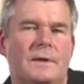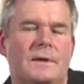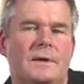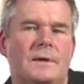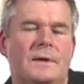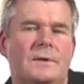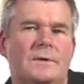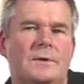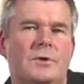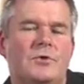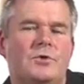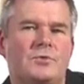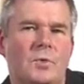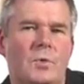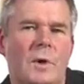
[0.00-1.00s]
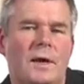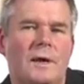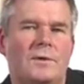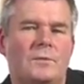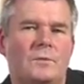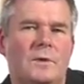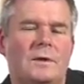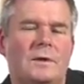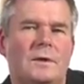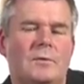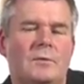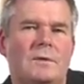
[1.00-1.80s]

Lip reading: the usual way that we